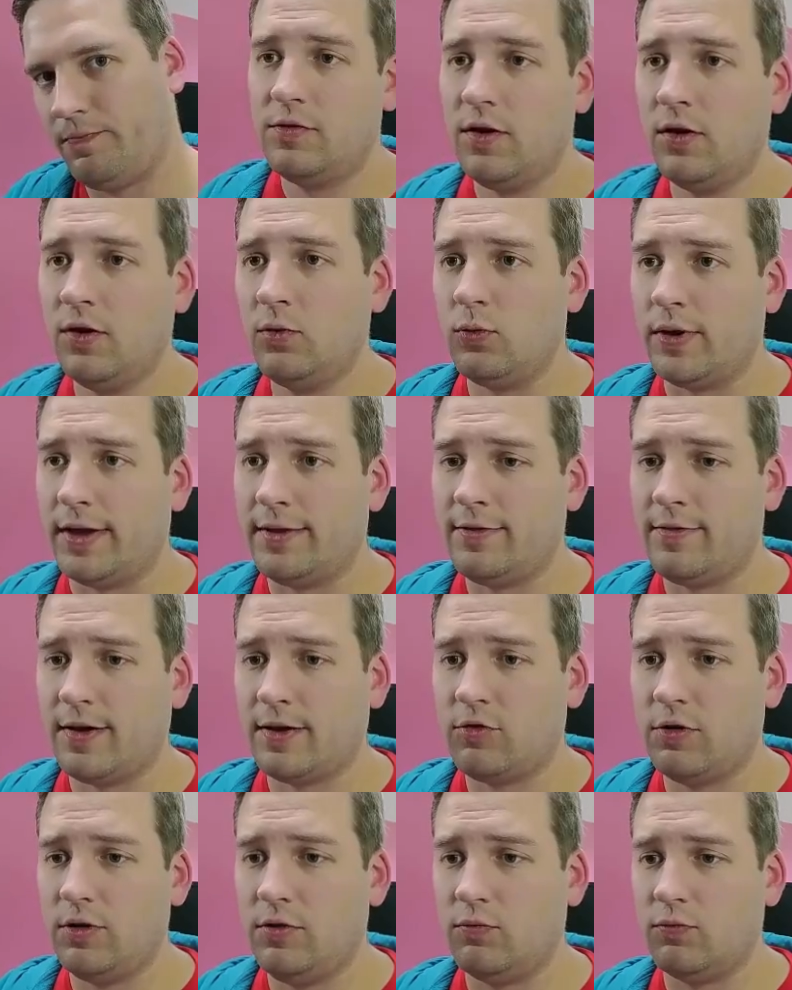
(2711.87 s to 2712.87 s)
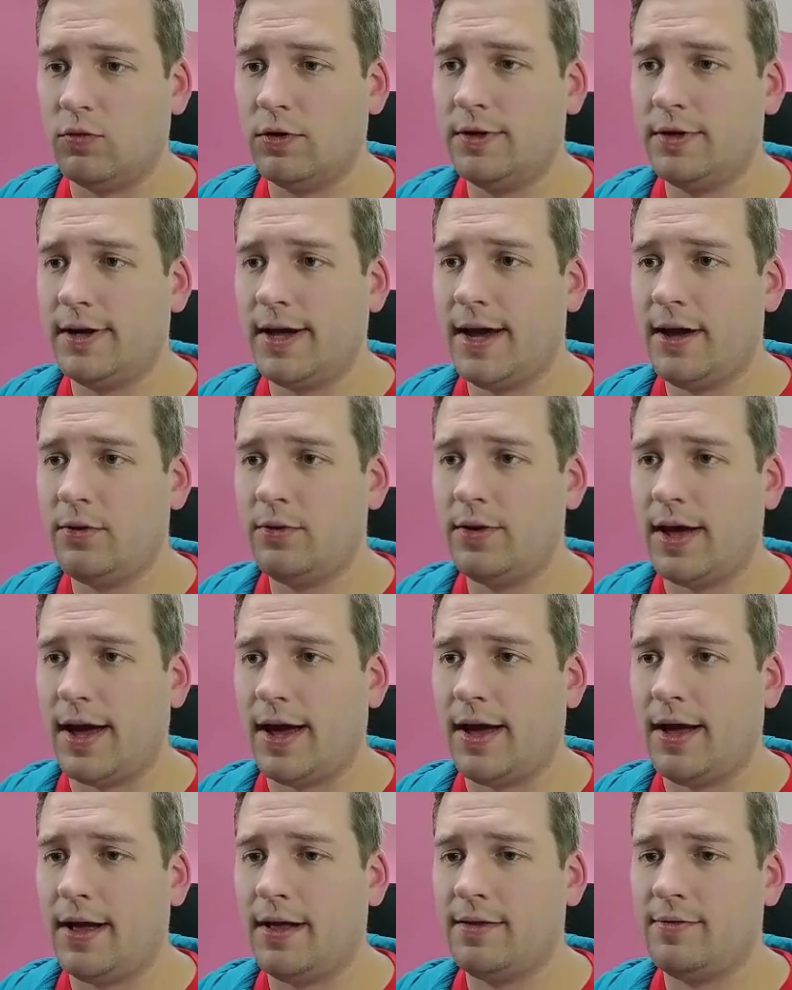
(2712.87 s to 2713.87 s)
So let's actually run down
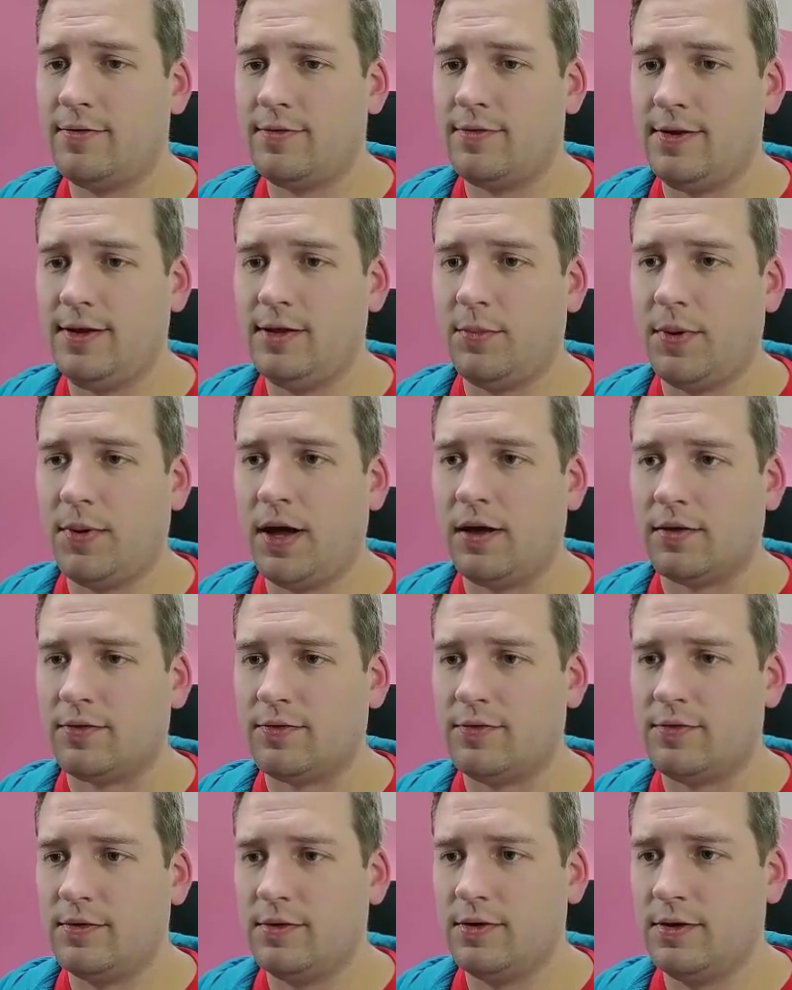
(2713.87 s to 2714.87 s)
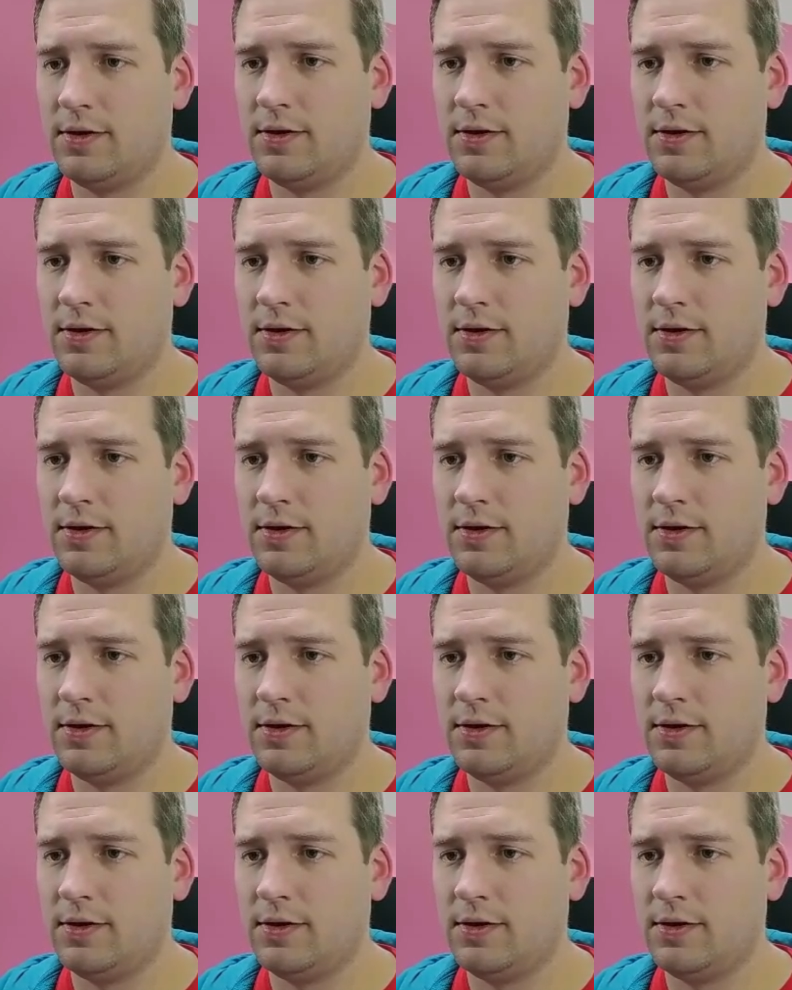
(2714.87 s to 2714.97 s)
and see the boss.